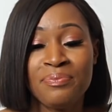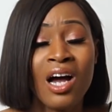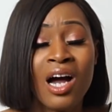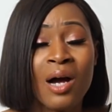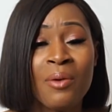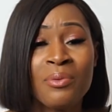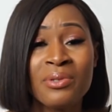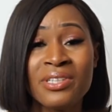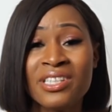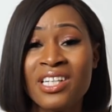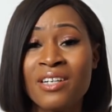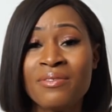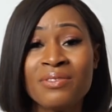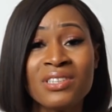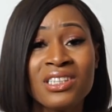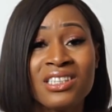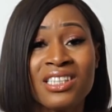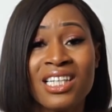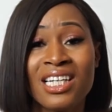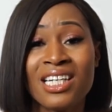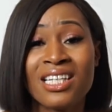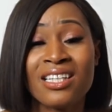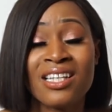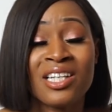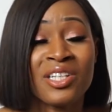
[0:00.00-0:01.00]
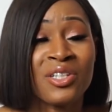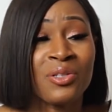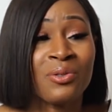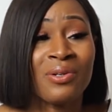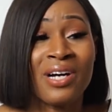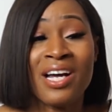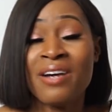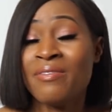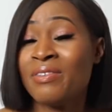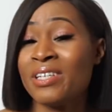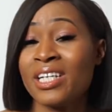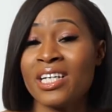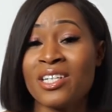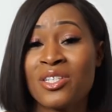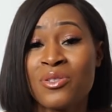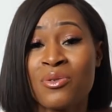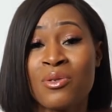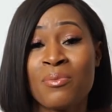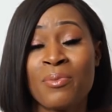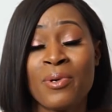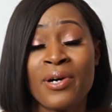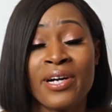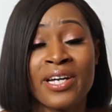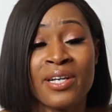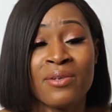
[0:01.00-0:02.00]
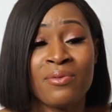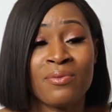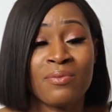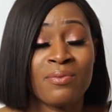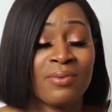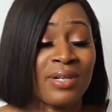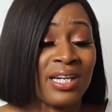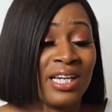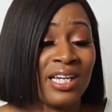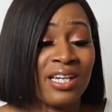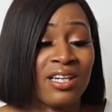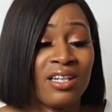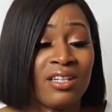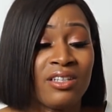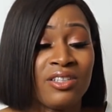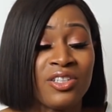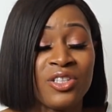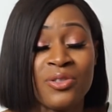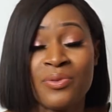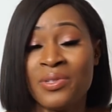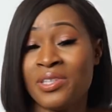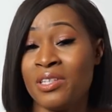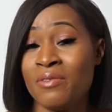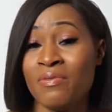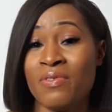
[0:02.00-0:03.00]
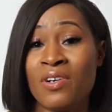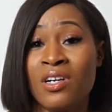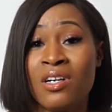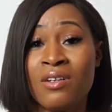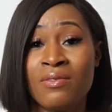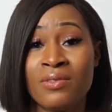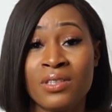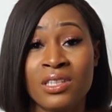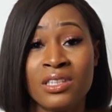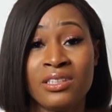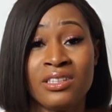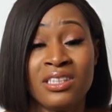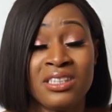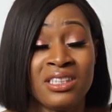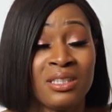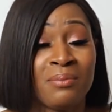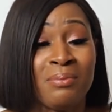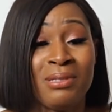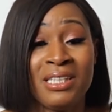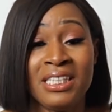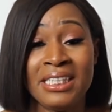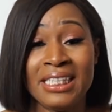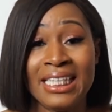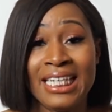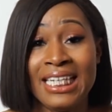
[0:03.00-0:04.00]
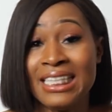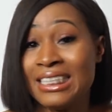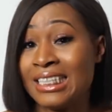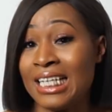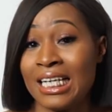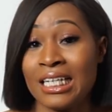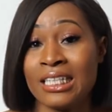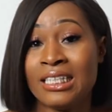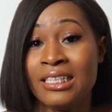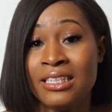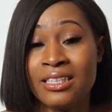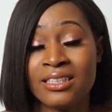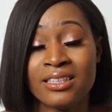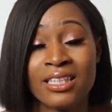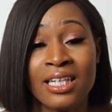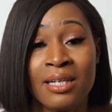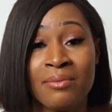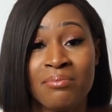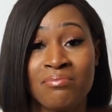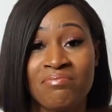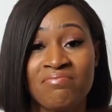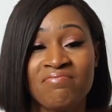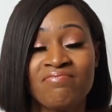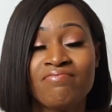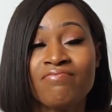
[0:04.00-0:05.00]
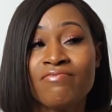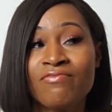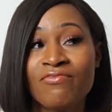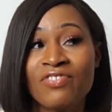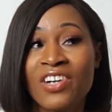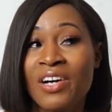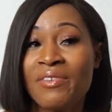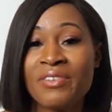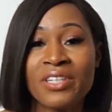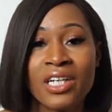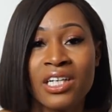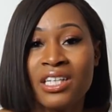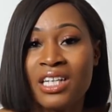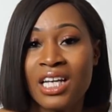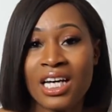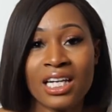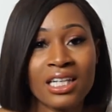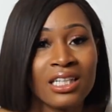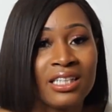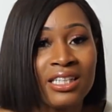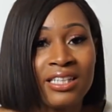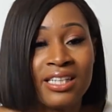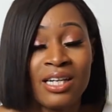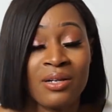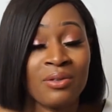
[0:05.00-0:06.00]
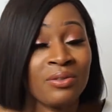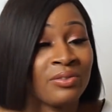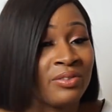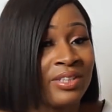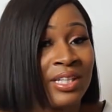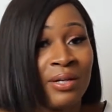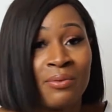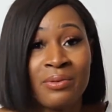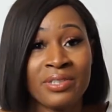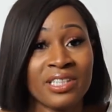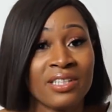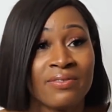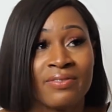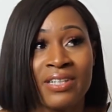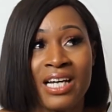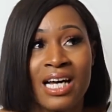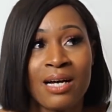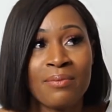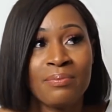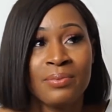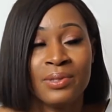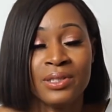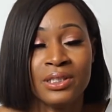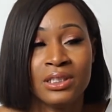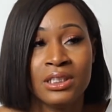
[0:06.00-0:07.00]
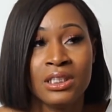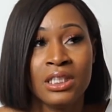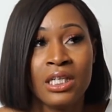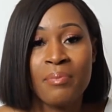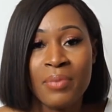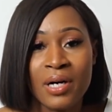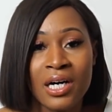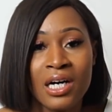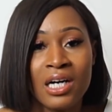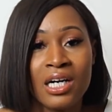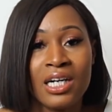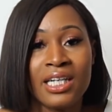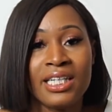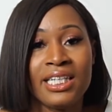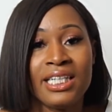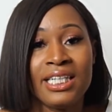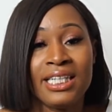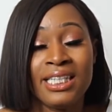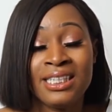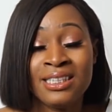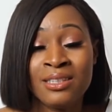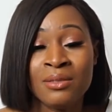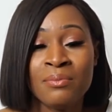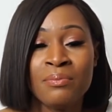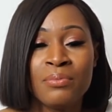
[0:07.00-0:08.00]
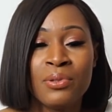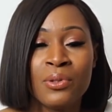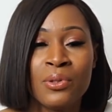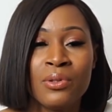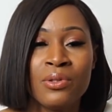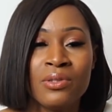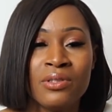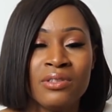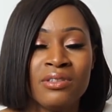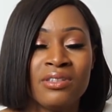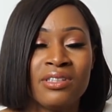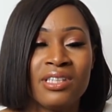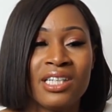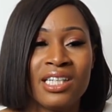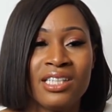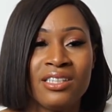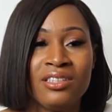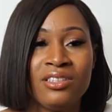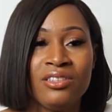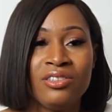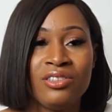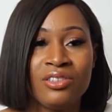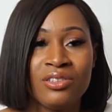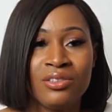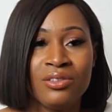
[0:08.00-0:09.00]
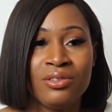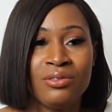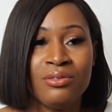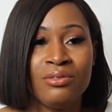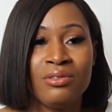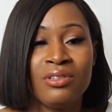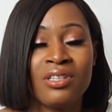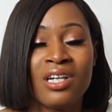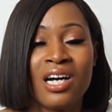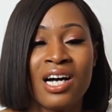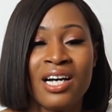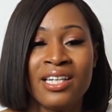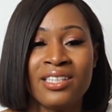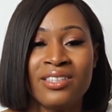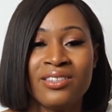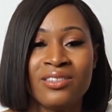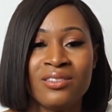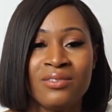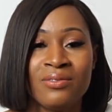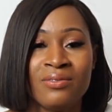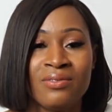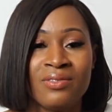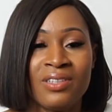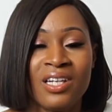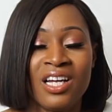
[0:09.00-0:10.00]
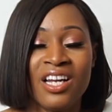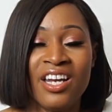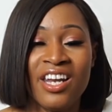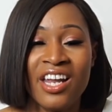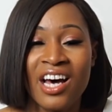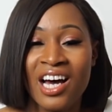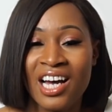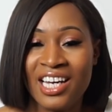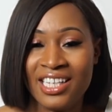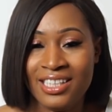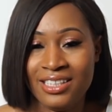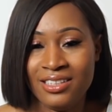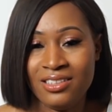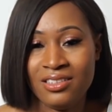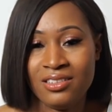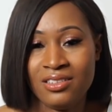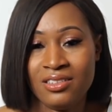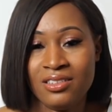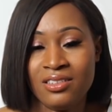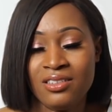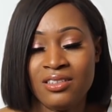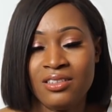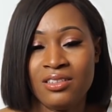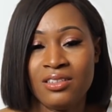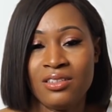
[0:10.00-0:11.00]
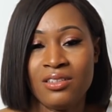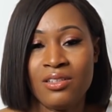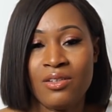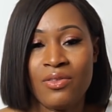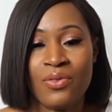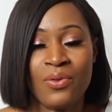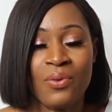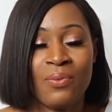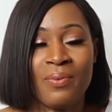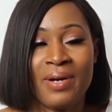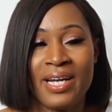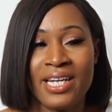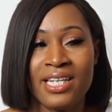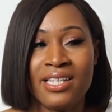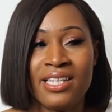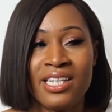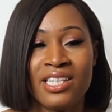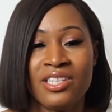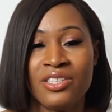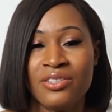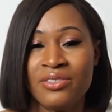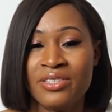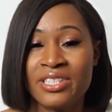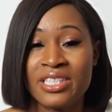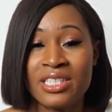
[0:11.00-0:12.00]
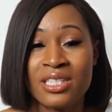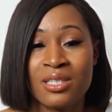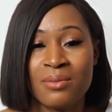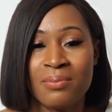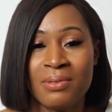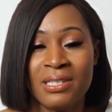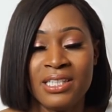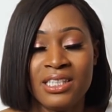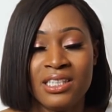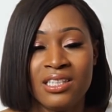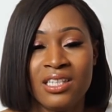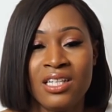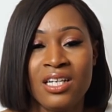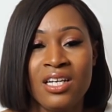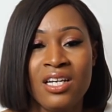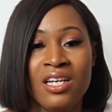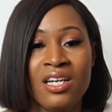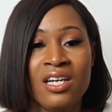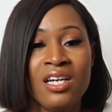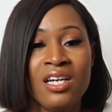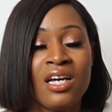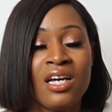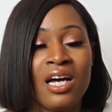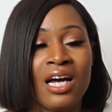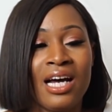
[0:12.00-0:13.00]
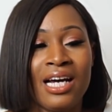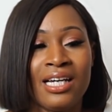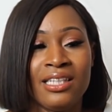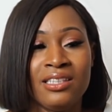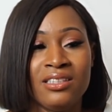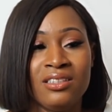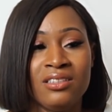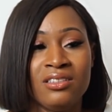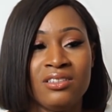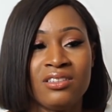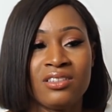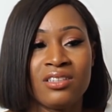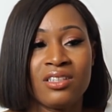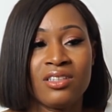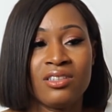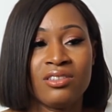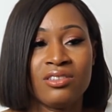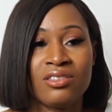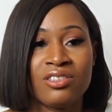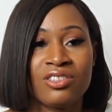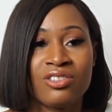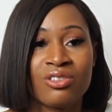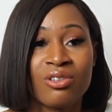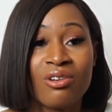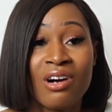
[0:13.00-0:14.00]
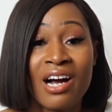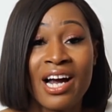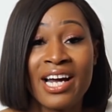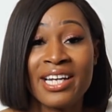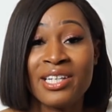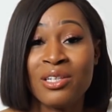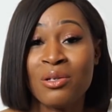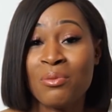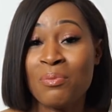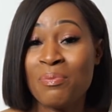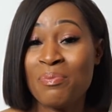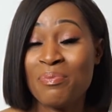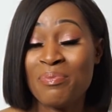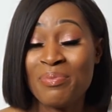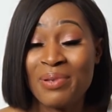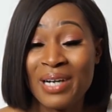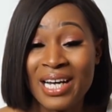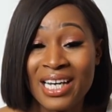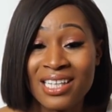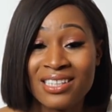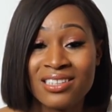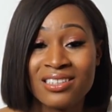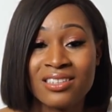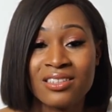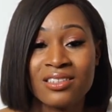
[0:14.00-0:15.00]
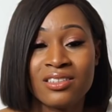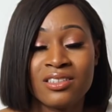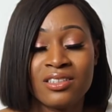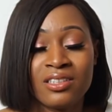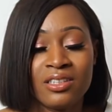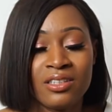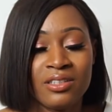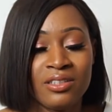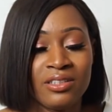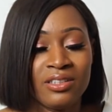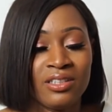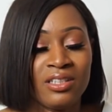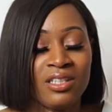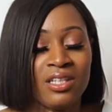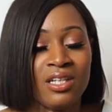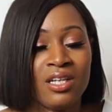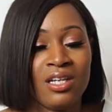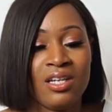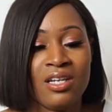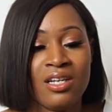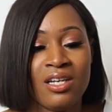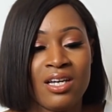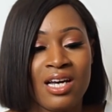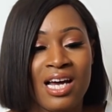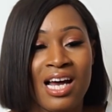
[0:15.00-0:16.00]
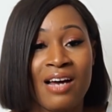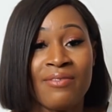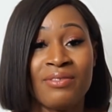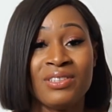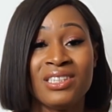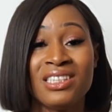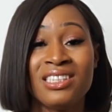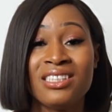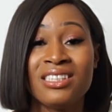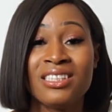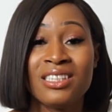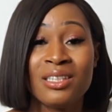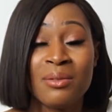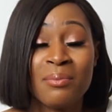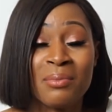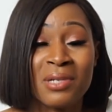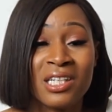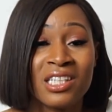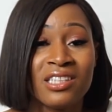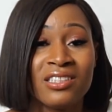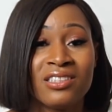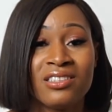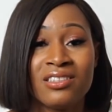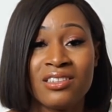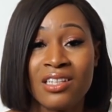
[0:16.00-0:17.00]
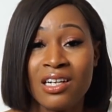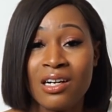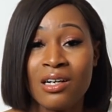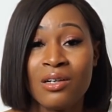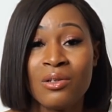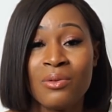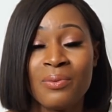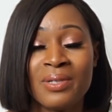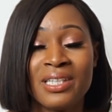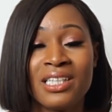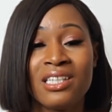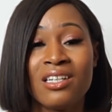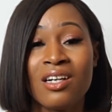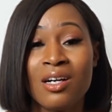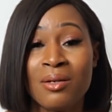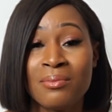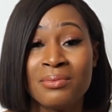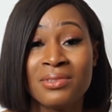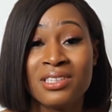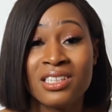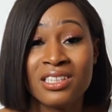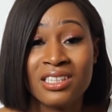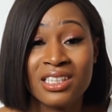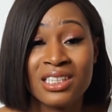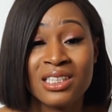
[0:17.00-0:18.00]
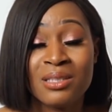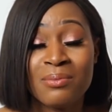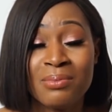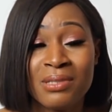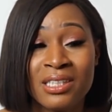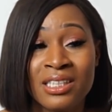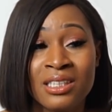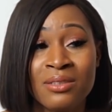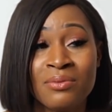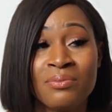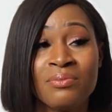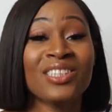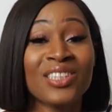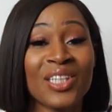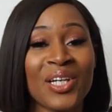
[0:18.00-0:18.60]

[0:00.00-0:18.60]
I would never say that you'll ever get to a point where you and the father are disciplined exactly the same. Very unlikely that would ever happen, but it is important that you do kind of align the way that you discipline, and try your best to have a similar style when it comes to disciplining.